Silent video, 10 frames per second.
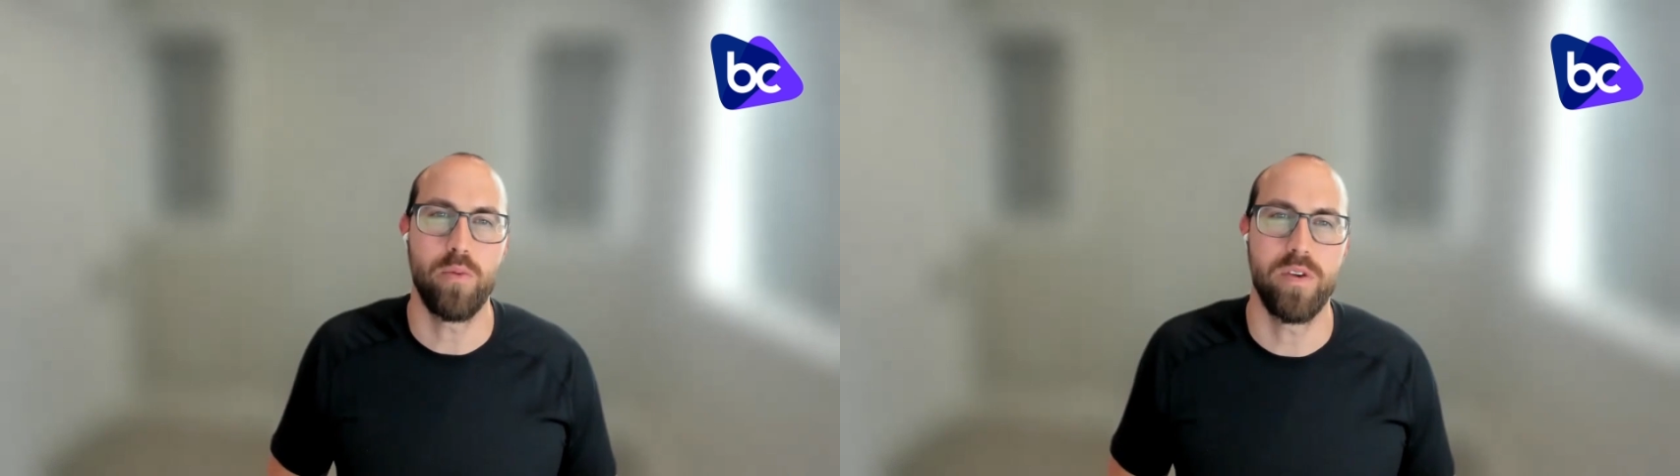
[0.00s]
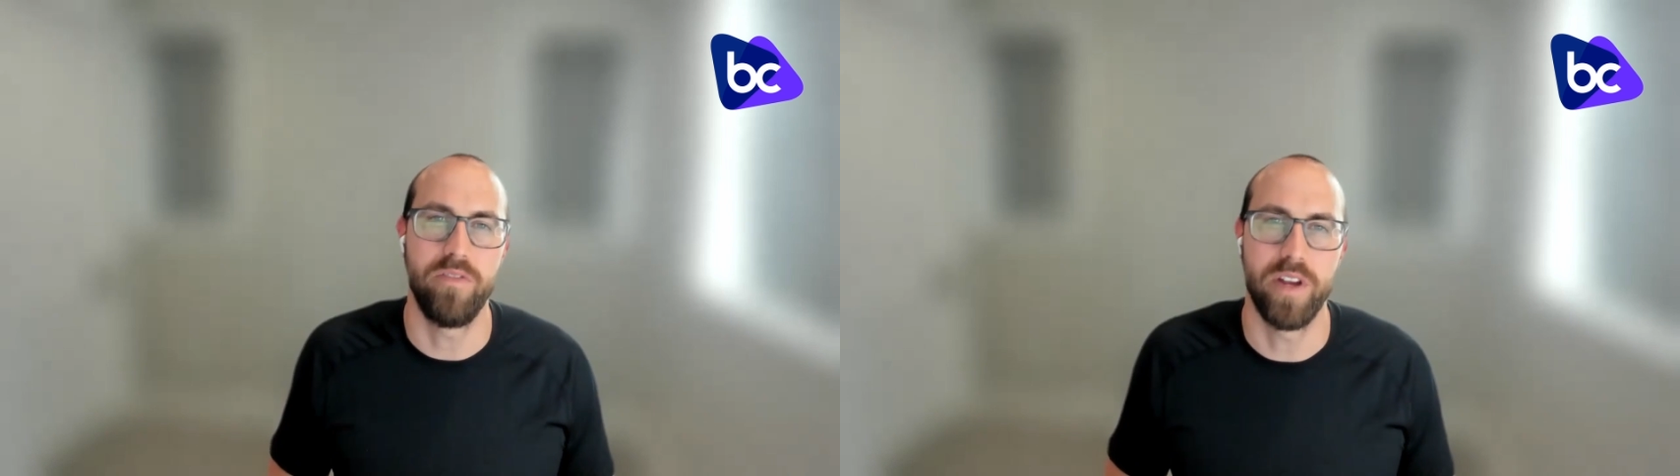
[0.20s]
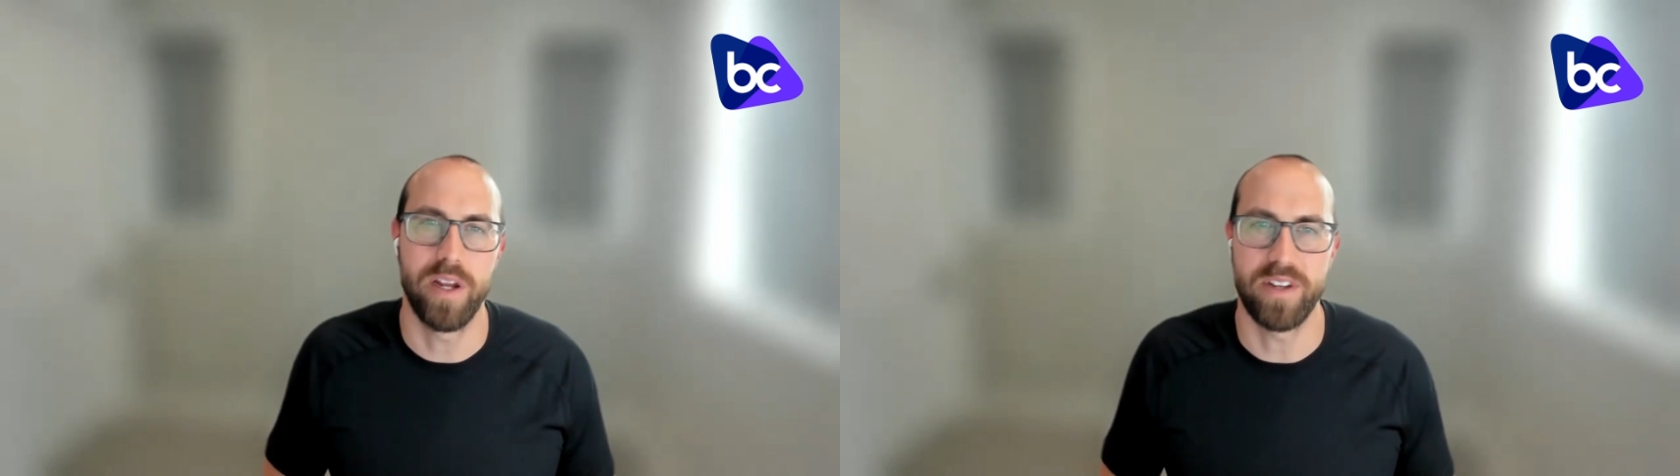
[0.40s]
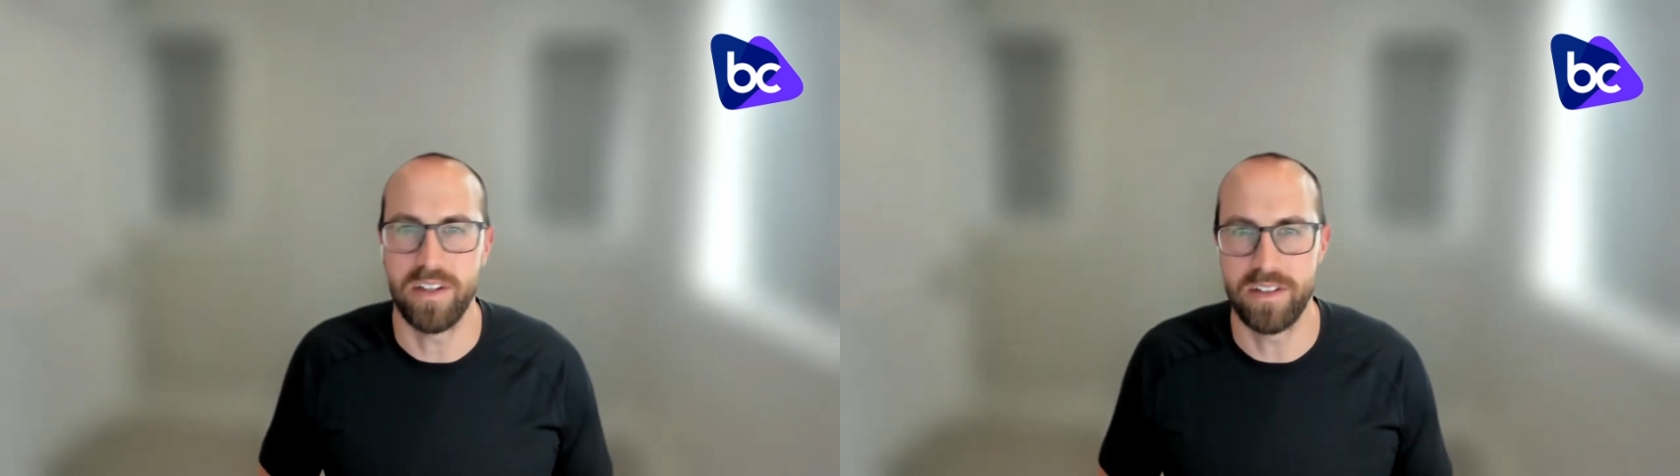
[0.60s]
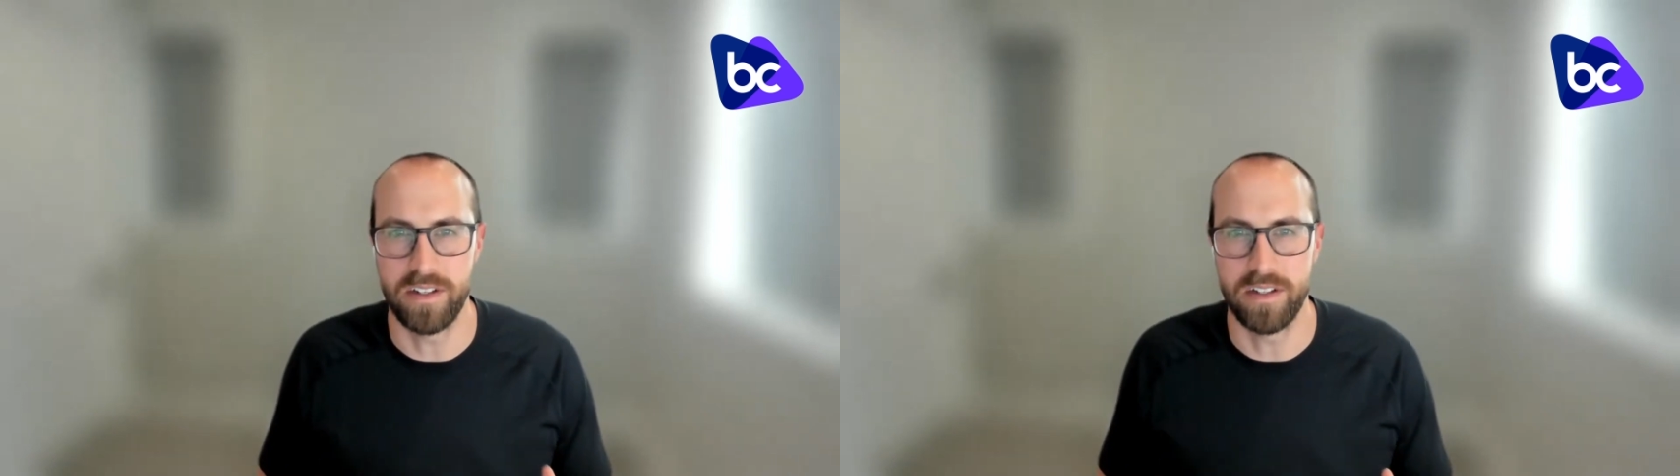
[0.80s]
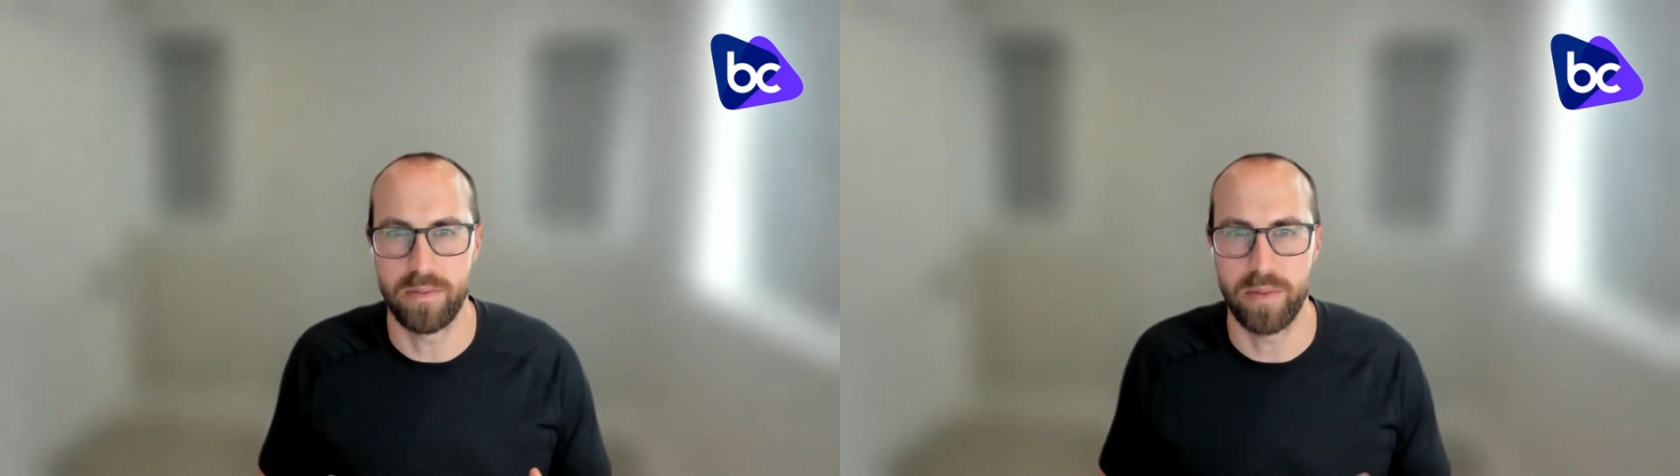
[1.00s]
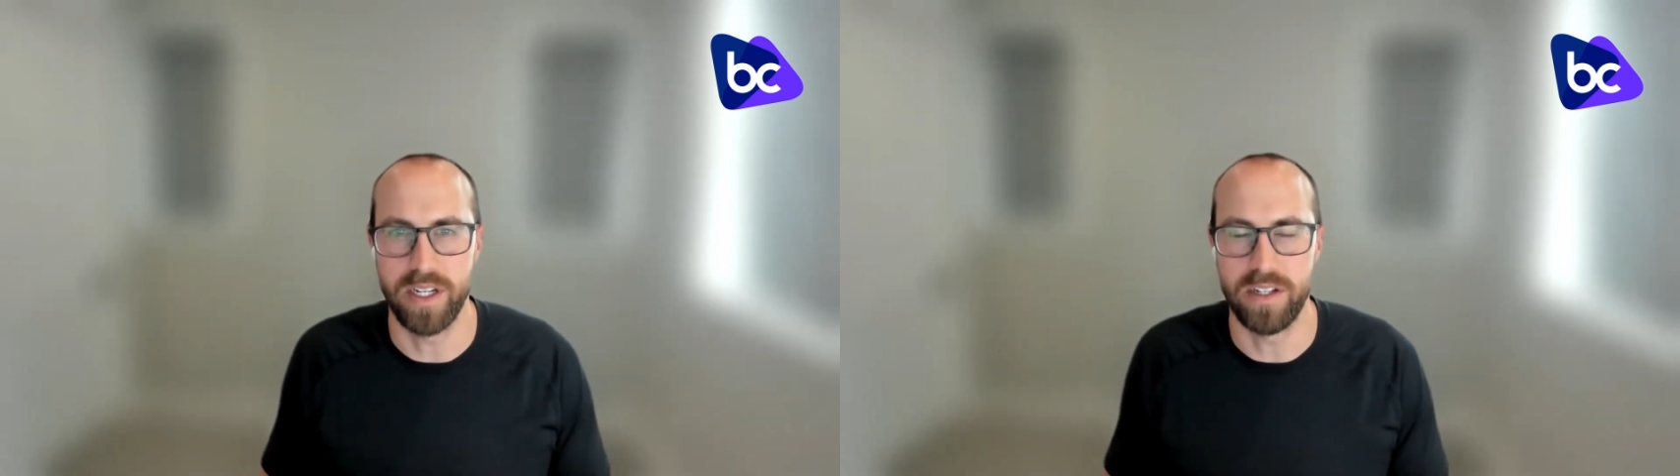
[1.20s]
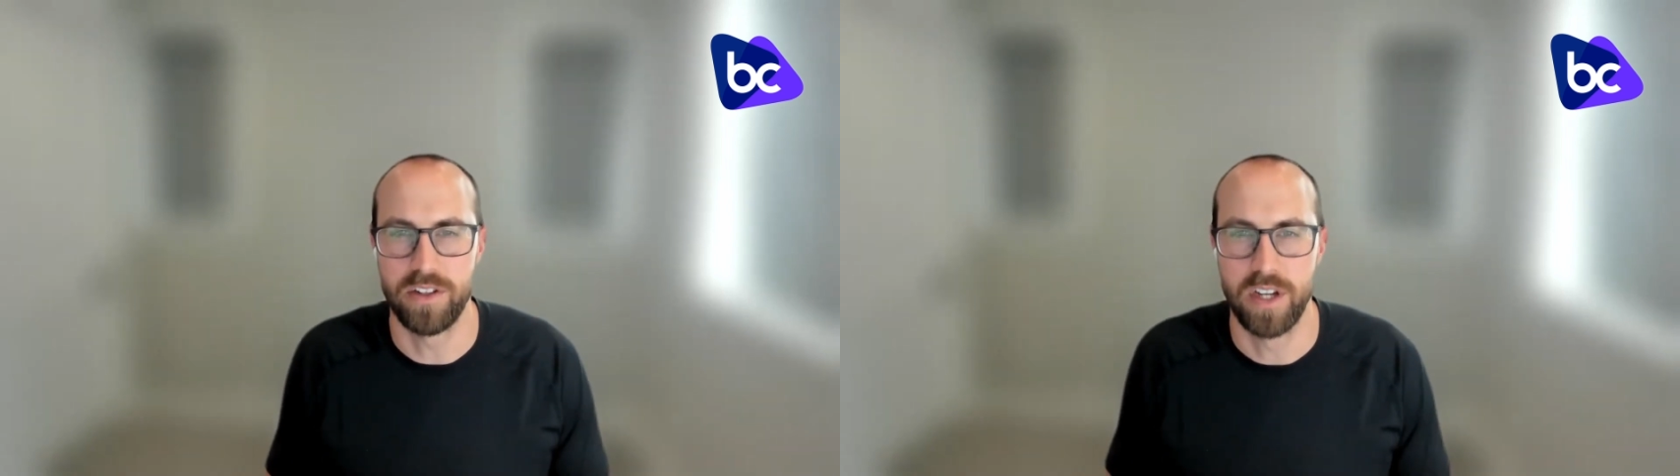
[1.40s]
revamped incidents
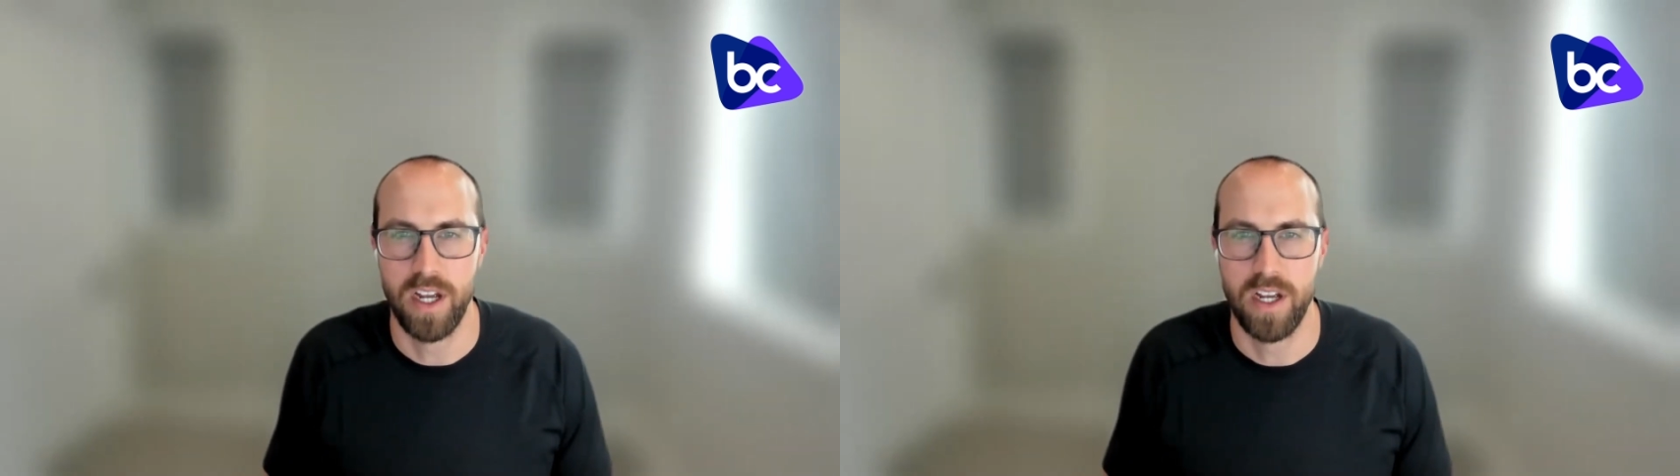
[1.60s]
page.